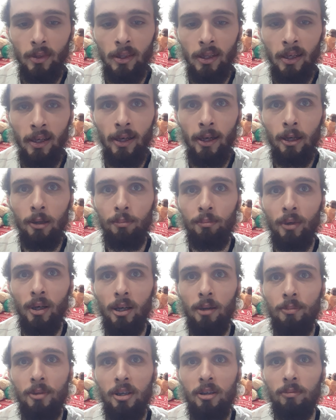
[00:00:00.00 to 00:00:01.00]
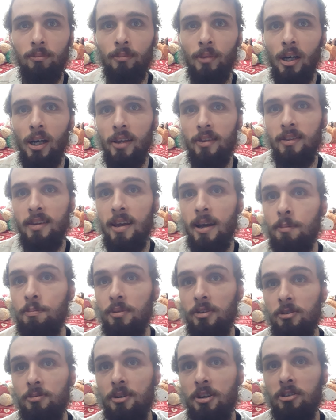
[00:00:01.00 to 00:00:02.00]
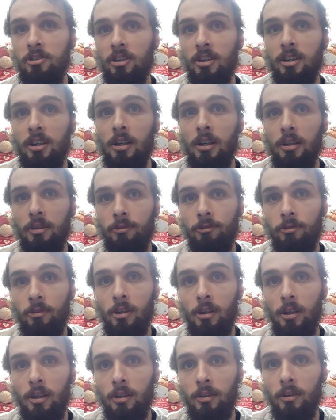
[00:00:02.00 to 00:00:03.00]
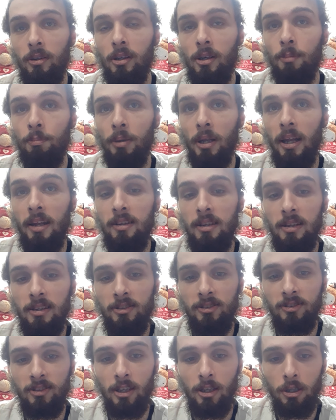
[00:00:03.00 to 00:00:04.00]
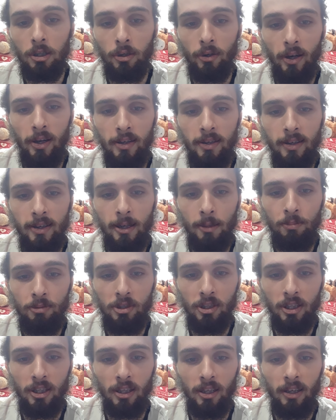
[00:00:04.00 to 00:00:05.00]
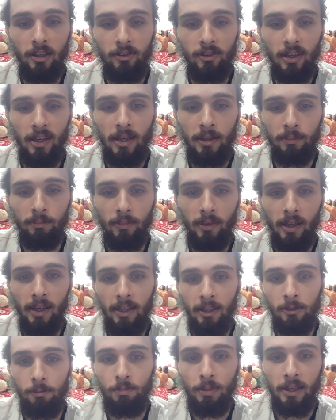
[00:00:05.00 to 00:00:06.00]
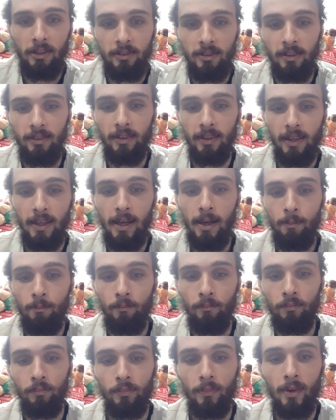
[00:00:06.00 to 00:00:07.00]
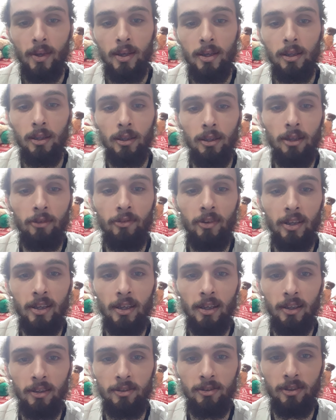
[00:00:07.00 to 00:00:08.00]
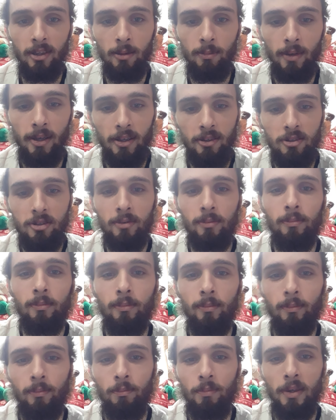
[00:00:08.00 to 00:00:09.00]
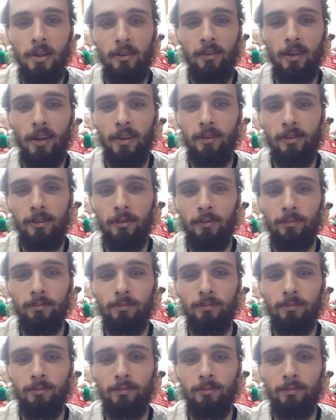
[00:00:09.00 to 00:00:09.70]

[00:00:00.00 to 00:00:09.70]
I hope my my the ampsy Music I've playlist I created helps you guys out as best as I can. Love you guys so much. Peace out.